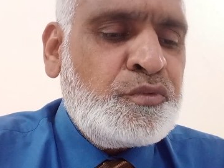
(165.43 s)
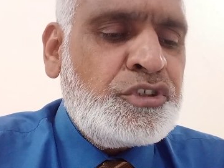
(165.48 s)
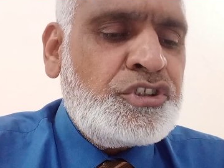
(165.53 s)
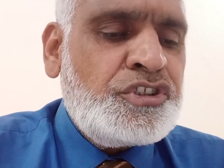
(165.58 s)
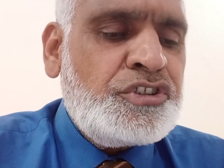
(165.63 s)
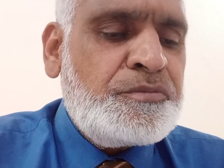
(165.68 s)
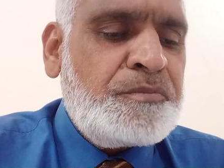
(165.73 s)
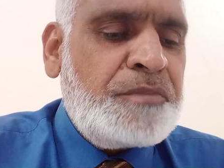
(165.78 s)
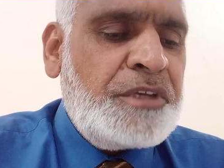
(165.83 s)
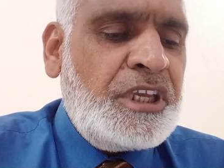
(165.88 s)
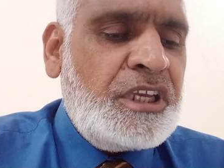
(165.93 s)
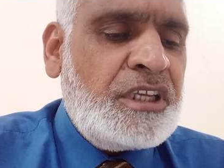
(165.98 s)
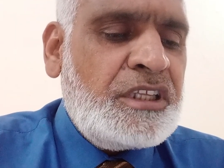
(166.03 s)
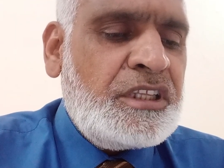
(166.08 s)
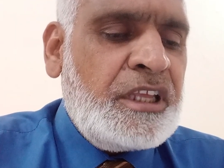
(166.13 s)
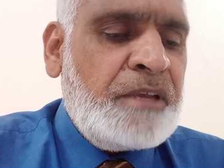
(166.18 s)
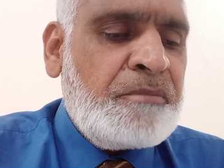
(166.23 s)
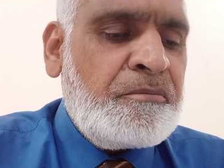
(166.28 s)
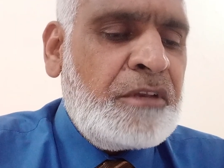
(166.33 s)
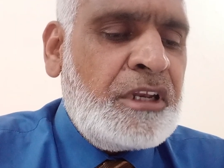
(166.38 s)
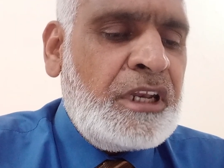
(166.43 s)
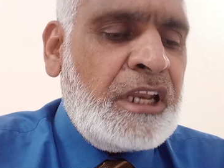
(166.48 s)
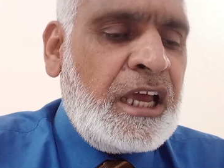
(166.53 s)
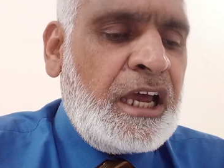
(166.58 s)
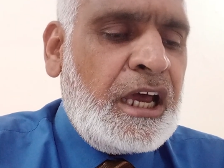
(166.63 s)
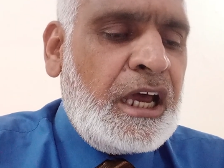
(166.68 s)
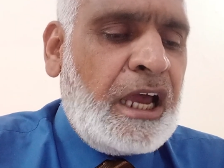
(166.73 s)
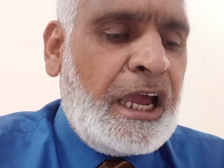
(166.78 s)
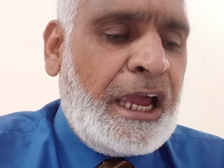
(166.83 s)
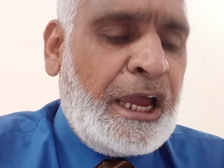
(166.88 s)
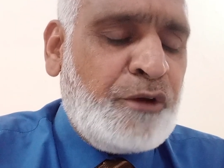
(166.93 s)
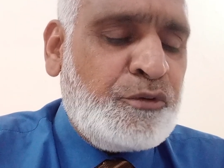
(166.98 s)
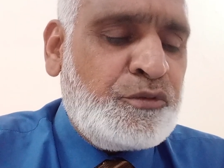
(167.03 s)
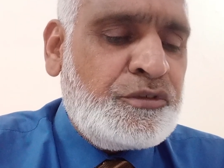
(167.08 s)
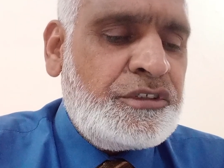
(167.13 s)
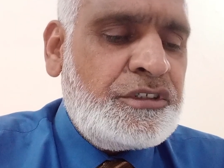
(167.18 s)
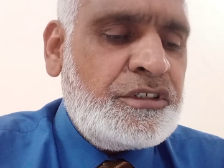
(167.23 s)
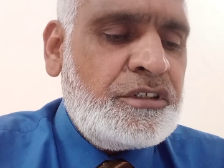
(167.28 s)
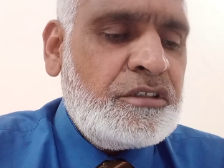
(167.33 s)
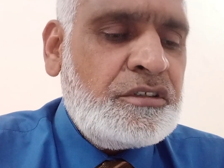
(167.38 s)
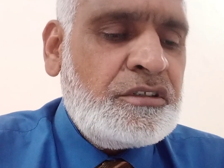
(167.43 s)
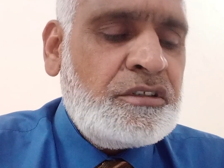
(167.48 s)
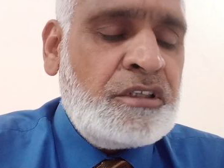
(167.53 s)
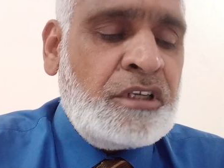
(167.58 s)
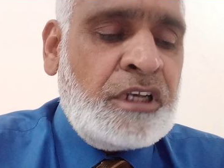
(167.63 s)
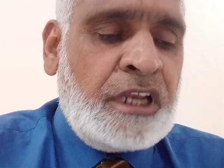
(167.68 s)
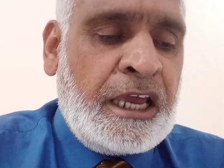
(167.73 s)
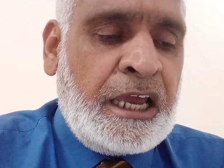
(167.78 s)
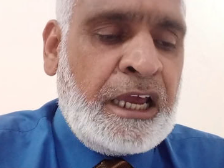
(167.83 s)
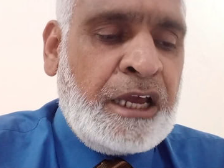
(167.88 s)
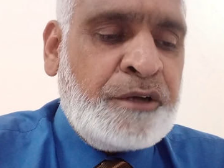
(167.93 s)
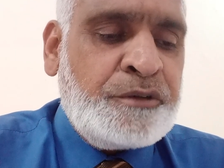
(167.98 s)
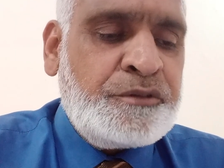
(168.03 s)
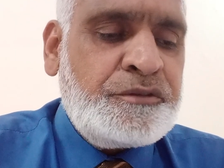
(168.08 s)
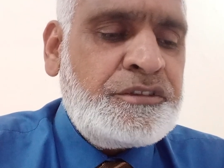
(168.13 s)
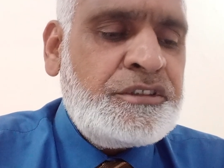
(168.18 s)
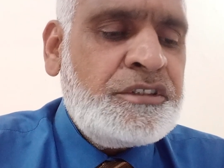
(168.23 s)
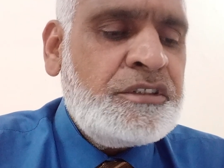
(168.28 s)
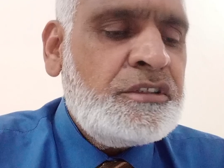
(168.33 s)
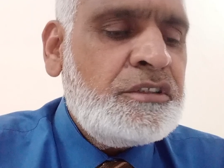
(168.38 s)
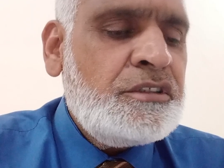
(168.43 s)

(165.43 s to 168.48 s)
would speak them out loud.